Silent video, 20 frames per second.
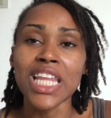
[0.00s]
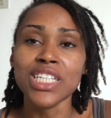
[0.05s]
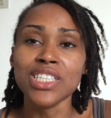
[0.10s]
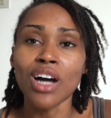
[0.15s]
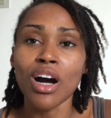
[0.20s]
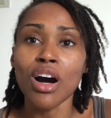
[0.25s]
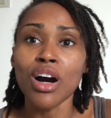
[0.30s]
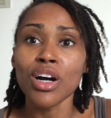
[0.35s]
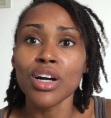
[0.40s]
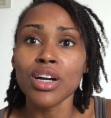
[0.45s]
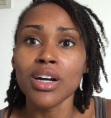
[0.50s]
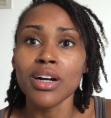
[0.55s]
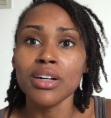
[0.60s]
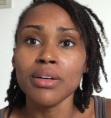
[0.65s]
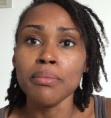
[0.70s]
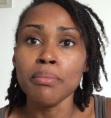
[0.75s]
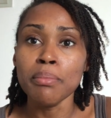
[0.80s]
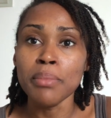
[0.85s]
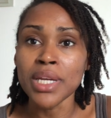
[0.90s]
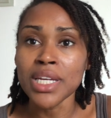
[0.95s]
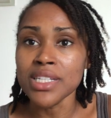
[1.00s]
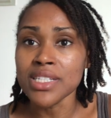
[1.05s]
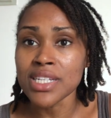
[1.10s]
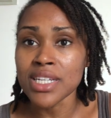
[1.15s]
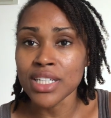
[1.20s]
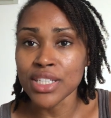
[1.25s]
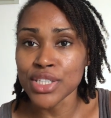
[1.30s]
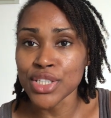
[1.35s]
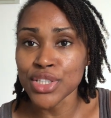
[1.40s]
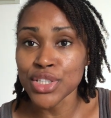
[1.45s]
dog meat
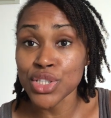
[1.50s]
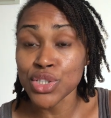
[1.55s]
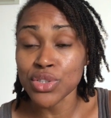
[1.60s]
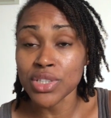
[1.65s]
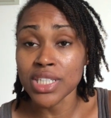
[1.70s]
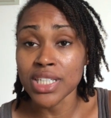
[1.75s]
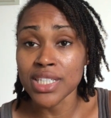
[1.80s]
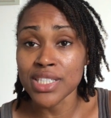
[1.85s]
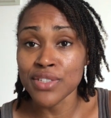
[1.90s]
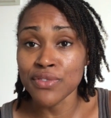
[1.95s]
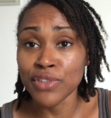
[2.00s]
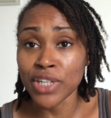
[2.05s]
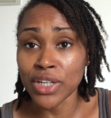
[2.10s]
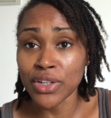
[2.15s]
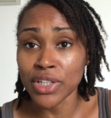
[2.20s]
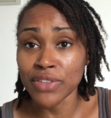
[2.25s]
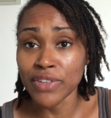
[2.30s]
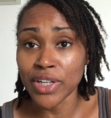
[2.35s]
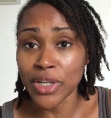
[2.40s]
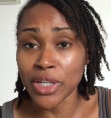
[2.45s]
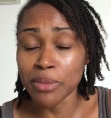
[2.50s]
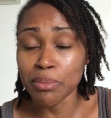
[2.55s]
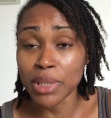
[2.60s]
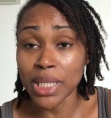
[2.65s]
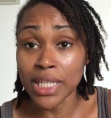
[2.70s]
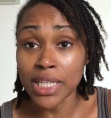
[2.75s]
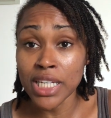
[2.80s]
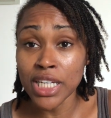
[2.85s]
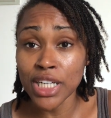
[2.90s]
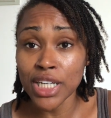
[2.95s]
industry is very, very big
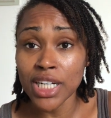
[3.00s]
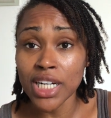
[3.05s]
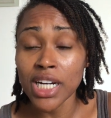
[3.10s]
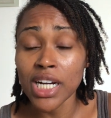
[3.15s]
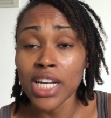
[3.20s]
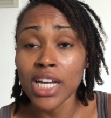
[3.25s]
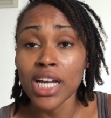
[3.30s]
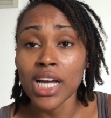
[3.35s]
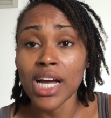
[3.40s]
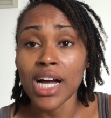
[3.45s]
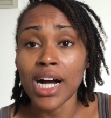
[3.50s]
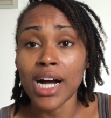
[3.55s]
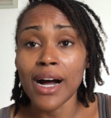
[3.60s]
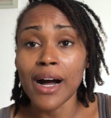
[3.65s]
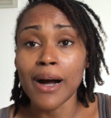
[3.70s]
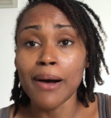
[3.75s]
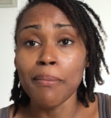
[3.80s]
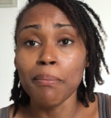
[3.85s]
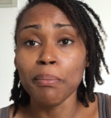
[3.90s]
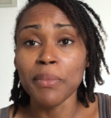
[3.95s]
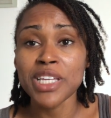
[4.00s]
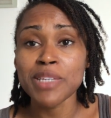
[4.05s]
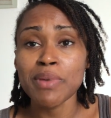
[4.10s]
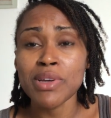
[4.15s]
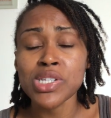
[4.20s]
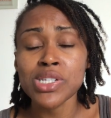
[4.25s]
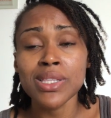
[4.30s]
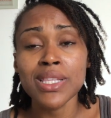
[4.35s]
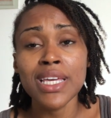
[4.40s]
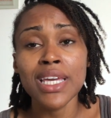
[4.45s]
here.
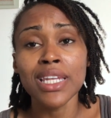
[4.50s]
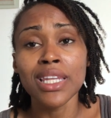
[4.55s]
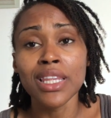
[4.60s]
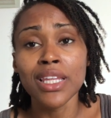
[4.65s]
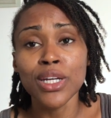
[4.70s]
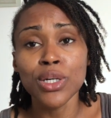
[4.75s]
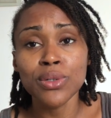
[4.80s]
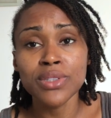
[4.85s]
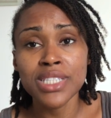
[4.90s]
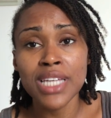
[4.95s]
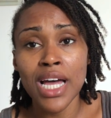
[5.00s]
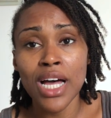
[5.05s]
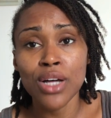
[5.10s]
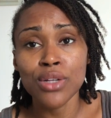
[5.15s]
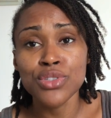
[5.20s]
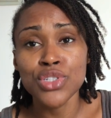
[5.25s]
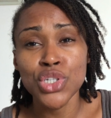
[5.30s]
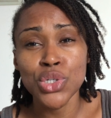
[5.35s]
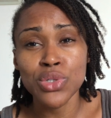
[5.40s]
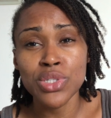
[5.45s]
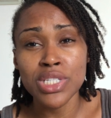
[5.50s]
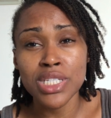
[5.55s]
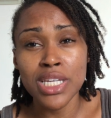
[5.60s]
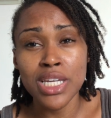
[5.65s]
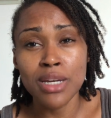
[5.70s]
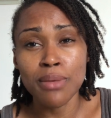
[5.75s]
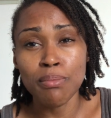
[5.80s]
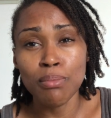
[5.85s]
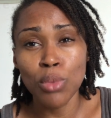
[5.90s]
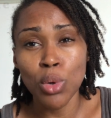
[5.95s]
Especially in little towns, you'll see
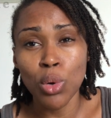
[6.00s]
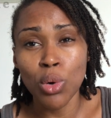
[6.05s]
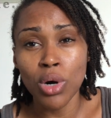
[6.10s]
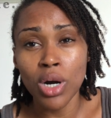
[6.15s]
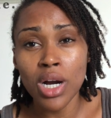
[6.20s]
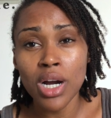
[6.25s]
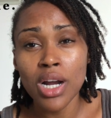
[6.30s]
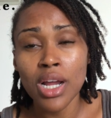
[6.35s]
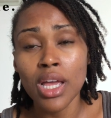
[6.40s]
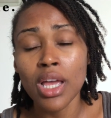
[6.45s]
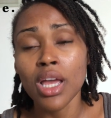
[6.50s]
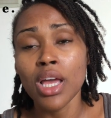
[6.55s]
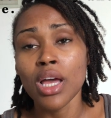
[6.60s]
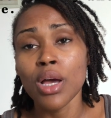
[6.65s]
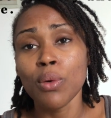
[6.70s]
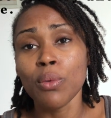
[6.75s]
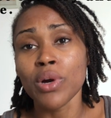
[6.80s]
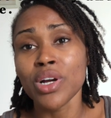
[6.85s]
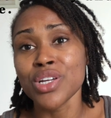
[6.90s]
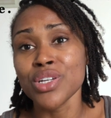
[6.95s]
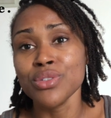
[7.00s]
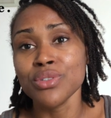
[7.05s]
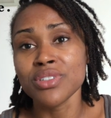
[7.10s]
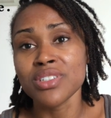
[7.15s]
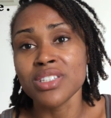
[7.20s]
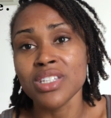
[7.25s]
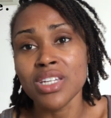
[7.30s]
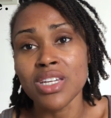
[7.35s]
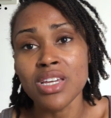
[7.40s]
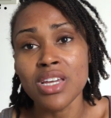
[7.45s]
it more, where you'll
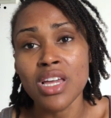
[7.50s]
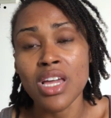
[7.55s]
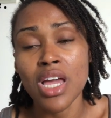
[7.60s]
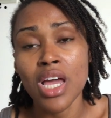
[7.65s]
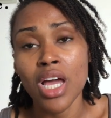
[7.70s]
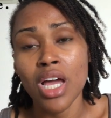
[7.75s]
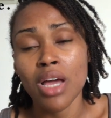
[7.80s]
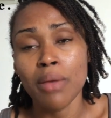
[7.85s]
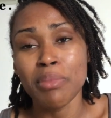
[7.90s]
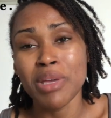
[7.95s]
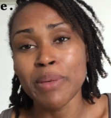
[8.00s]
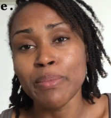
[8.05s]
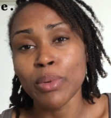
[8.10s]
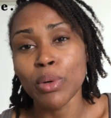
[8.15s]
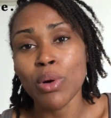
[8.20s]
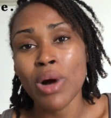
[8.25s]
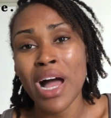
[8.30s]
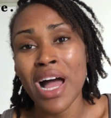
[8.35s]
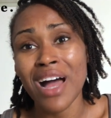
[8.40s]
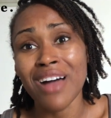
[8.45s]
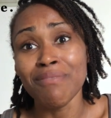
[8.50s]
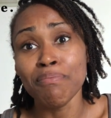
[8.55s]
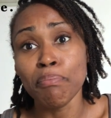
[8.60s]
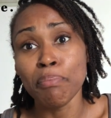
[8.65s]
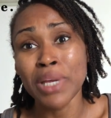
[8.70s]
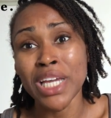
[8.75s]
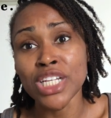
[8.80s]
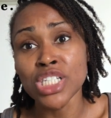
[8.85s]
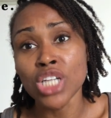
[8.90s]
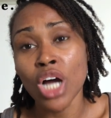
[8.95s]
see people have
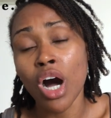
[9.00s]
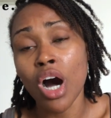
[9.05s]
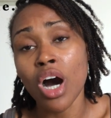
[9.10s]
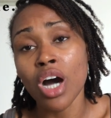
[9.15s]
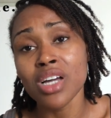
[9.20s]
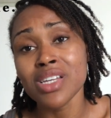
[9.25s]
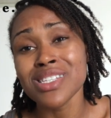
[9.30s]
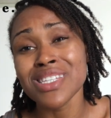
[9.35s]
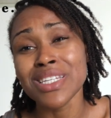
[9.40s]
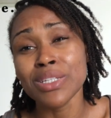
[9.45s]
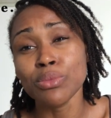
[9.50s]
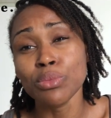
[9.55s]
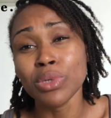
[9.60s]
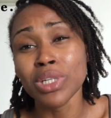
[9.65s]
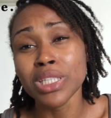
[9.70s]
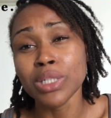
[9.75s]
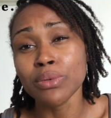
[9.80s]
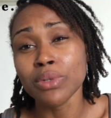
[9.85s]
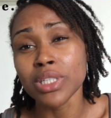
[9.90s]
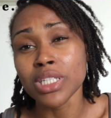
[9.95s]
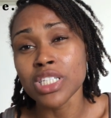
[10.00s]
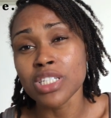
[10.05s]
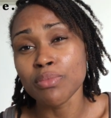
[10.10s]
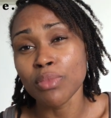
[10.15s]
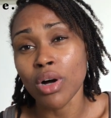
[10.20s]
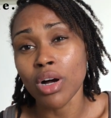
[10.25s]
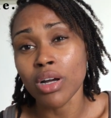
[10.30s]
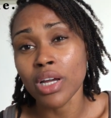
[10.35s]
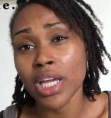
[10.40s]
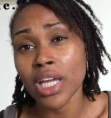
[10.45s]
big dogs in really, really
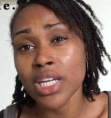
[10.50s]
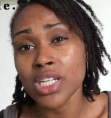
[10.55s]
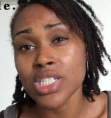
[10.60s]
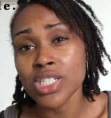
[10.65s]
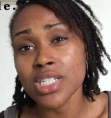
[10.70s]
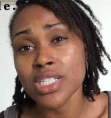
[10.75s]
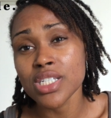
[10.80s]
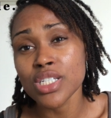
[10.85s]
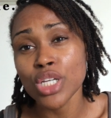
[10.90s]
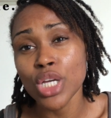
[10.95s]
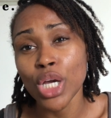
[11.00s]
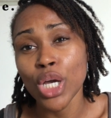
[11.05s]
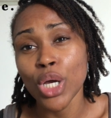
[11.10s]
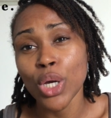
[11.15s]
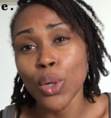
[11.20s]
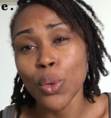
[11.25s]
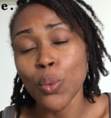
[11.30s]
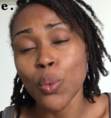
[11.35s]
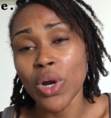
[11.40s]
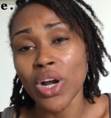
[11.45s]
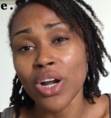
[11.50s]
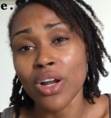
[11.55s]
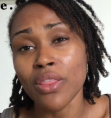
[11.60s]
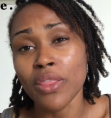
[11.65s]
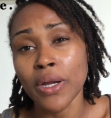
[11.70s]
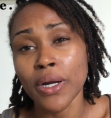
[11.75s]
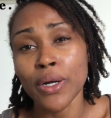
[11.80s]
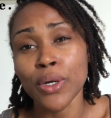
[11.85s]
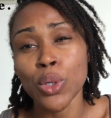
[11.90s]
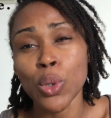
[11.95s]
small cages where
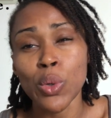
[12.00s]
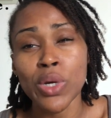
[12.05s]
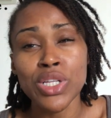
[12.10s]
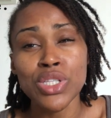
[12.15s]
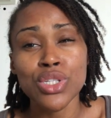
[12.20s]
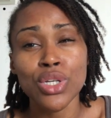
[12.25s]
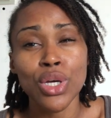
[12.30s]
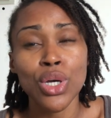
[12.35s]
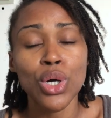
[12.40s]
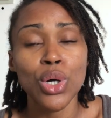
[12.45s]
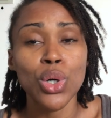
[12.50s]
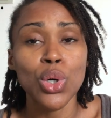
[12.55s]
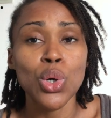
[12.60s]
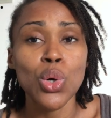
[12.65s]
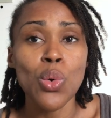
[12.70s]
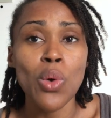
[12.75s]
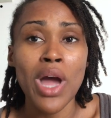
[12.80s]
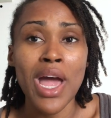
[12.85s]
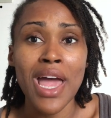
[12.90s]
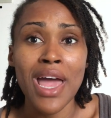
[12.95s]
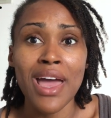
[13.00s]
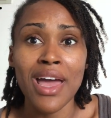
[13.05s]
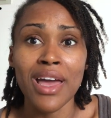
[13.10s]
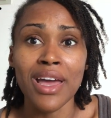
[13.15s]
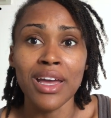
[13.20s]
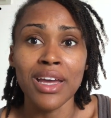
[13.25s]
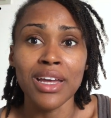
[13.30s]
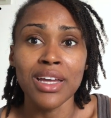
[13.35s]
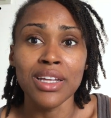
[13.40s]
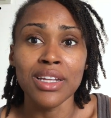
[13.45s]
they're going to go
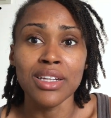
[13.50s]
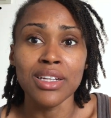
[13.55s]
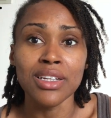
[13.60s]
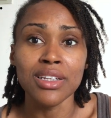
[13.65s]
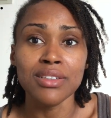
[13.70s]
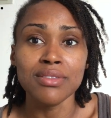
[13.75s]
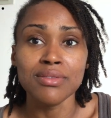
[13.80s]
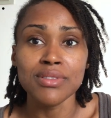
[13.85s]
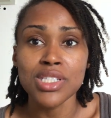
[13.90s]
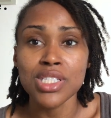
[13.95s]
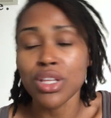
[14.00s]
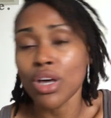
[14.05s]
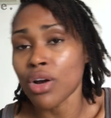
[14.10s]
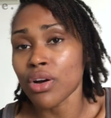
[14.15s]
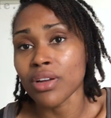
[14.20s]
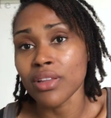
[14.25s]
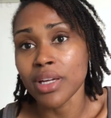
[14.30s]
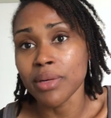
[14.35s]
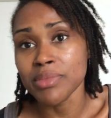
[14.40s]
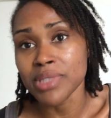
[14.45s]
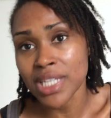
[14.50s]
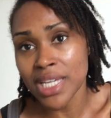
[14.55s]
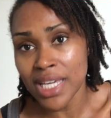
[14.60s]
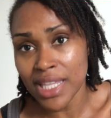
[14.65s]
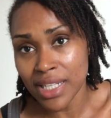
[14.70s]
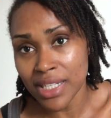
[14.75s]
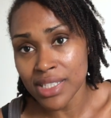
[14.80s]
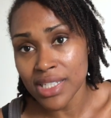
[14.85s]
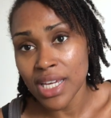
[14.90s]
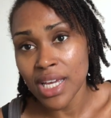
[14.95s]
and slaughter them to
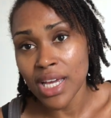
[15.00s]
eat.